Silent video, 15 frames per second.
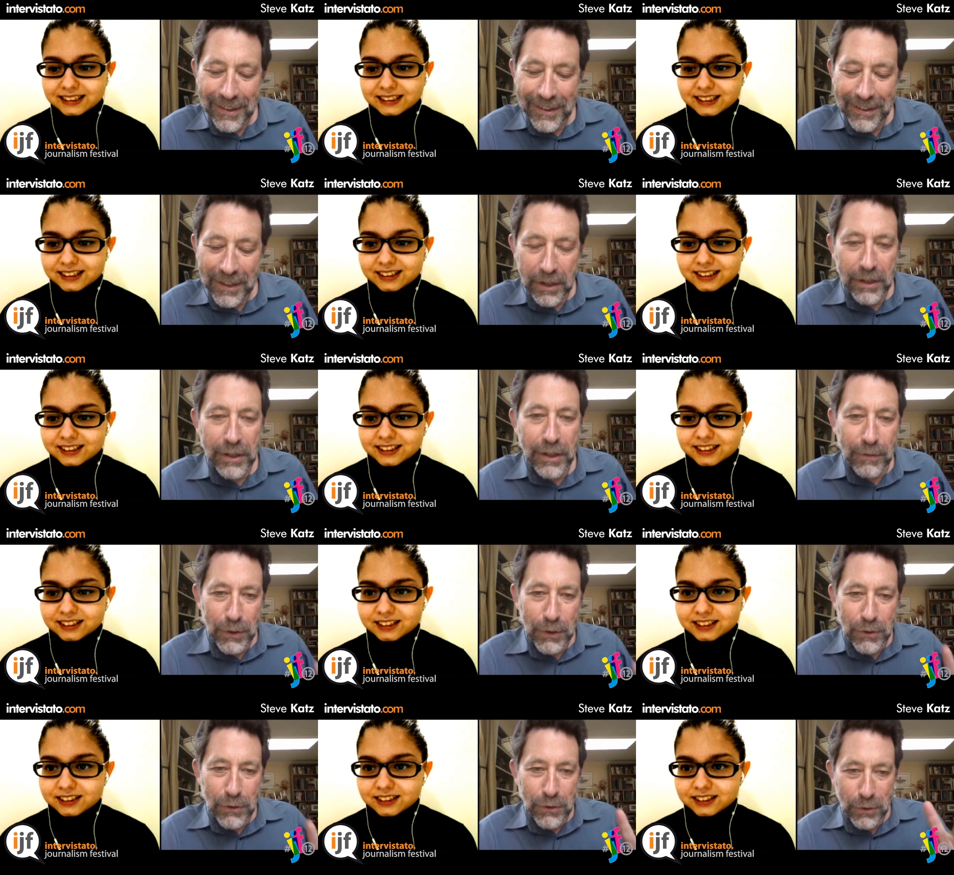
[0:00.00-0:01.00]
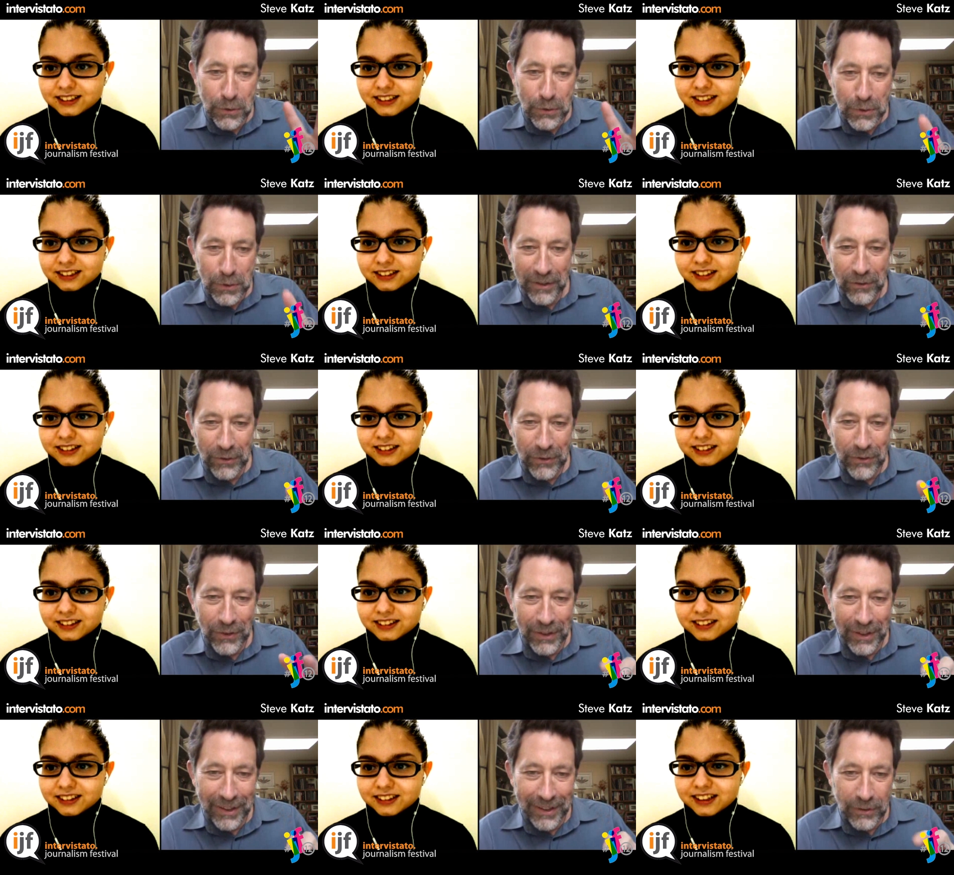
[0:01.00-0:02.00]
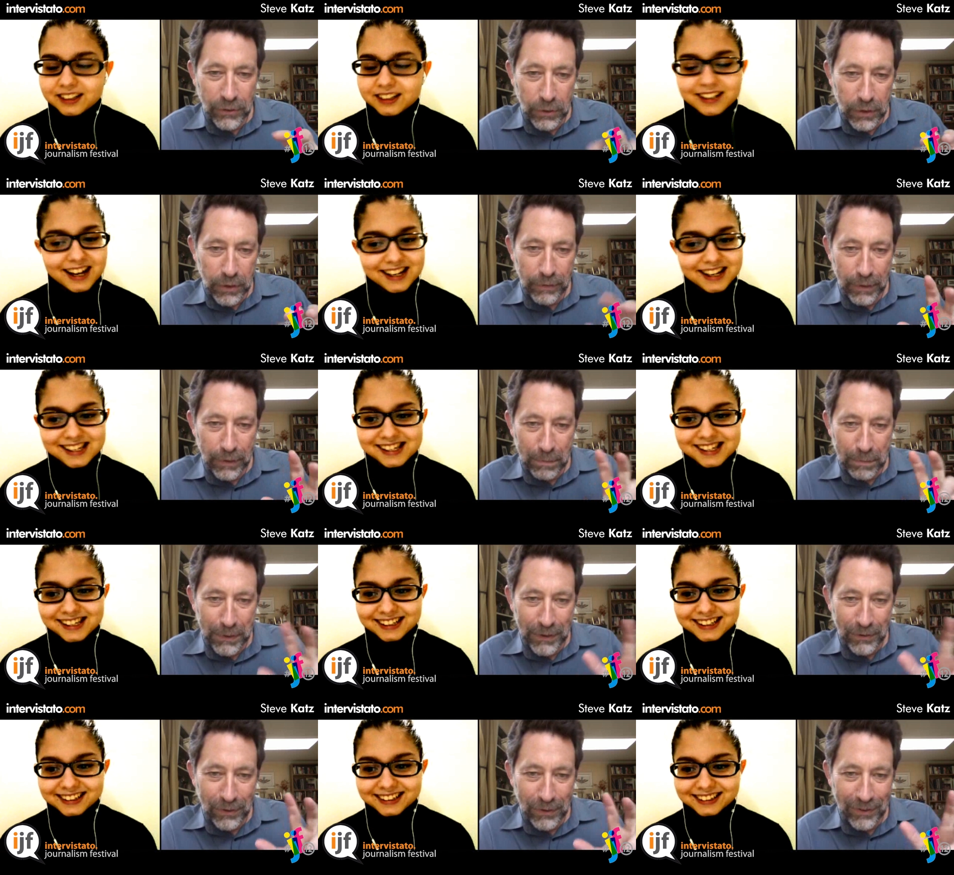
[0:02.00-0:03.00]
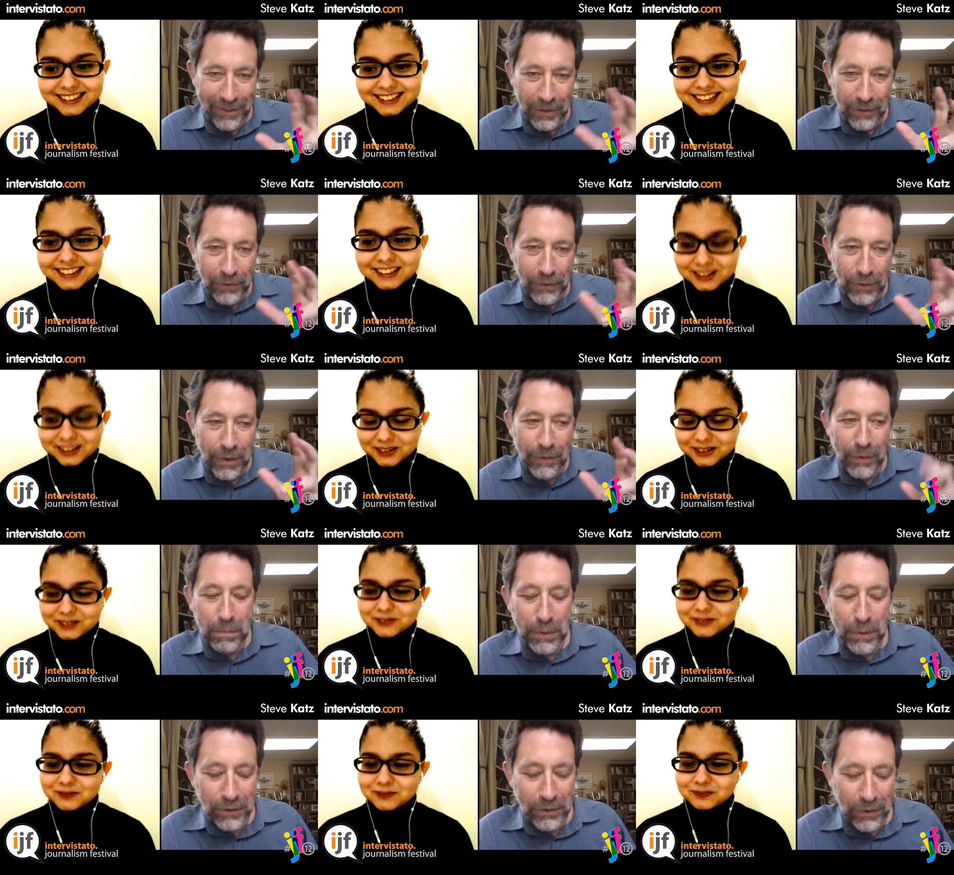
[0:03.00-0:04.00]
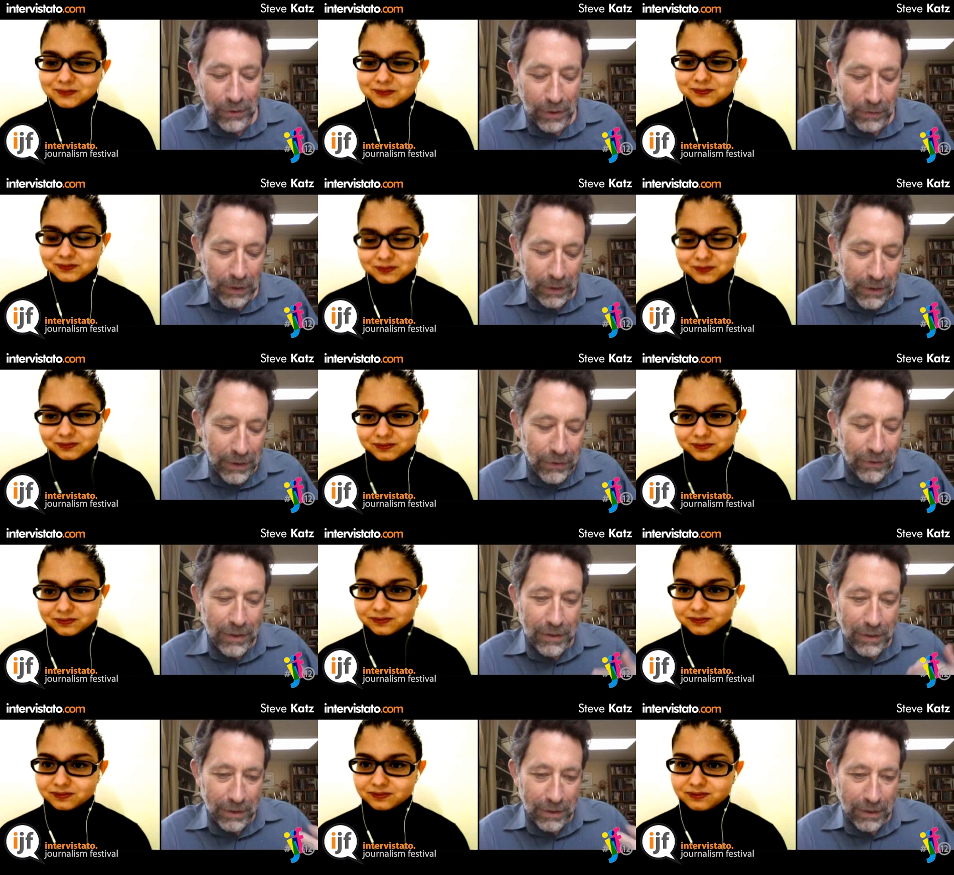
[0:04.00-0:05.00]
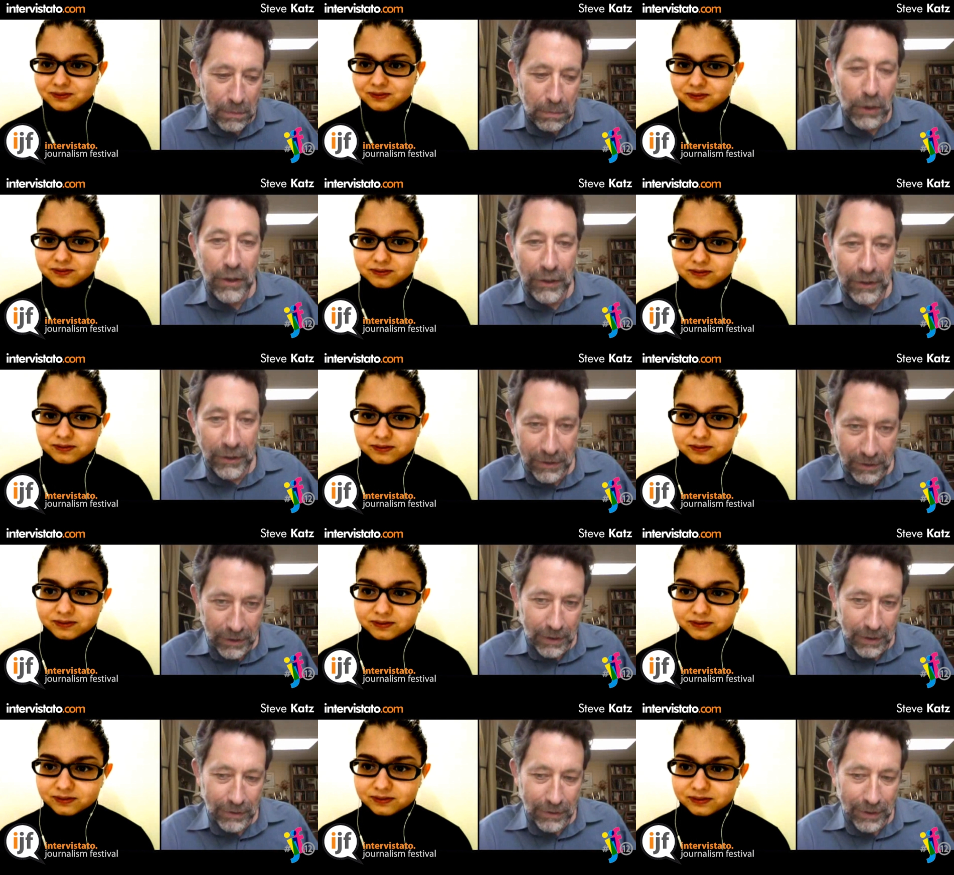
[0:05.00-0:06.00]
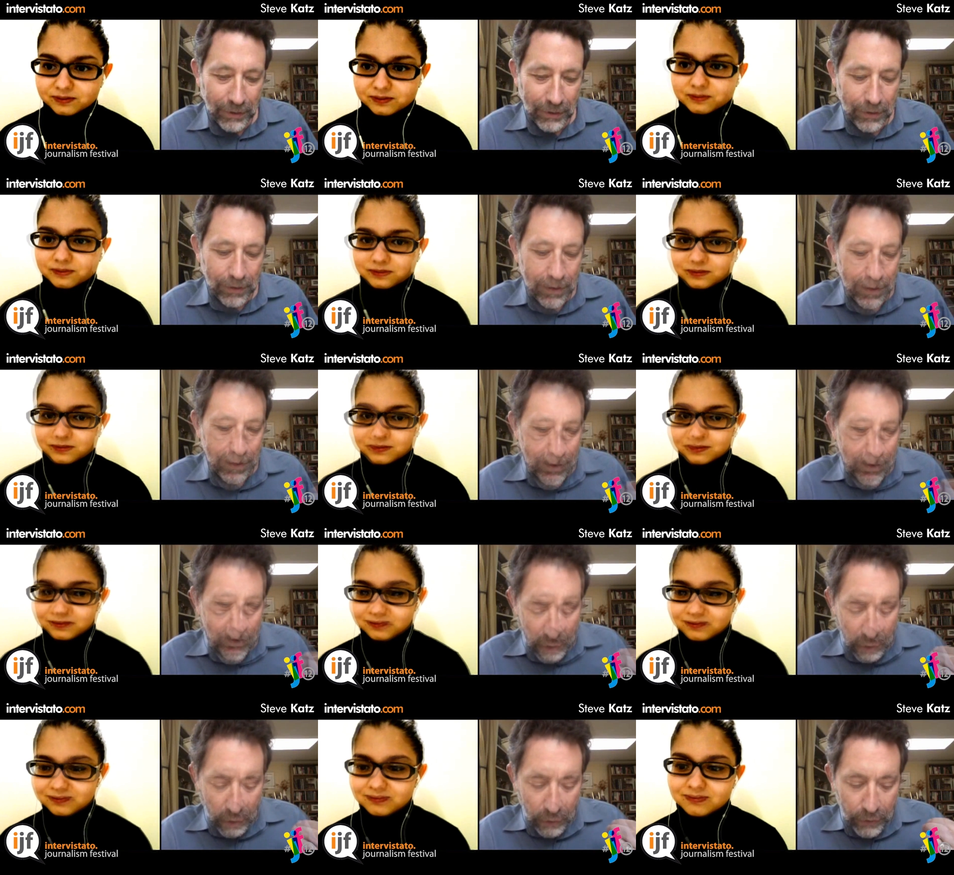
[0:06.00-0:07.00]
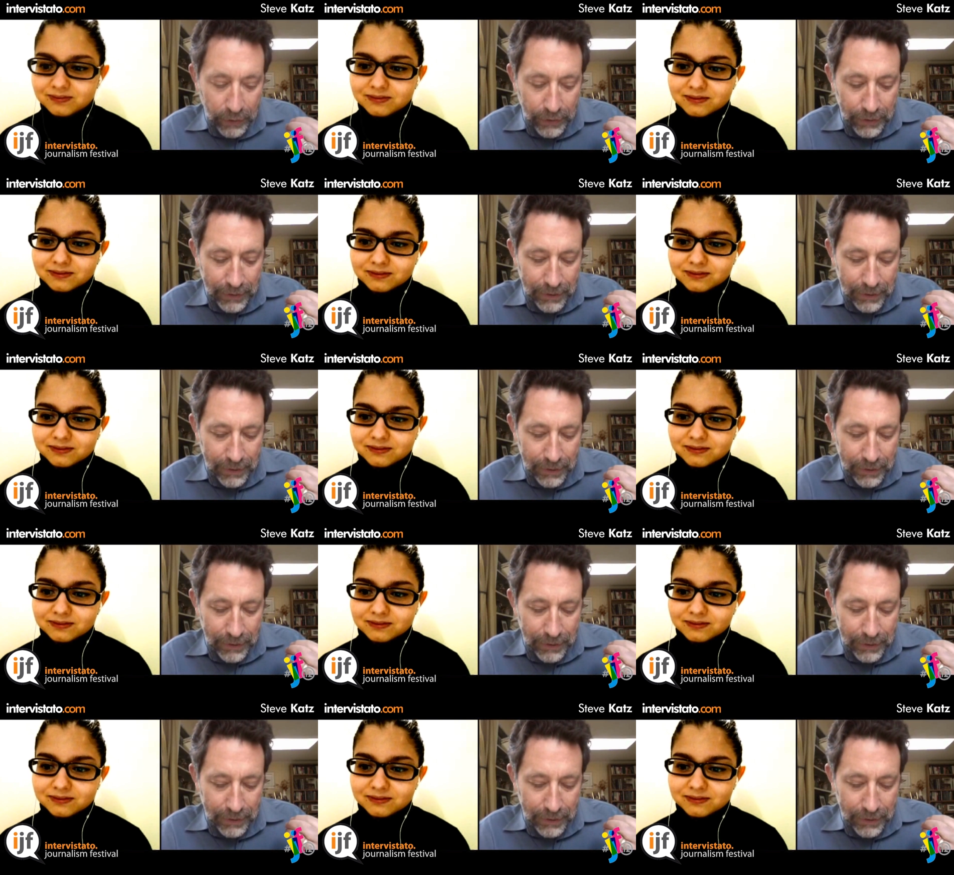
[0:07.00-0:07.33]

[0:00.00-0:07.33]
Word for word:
Speaker 1: can i give you two answers to that two yes. different pieces there's two different pieces of it at least in the american context you know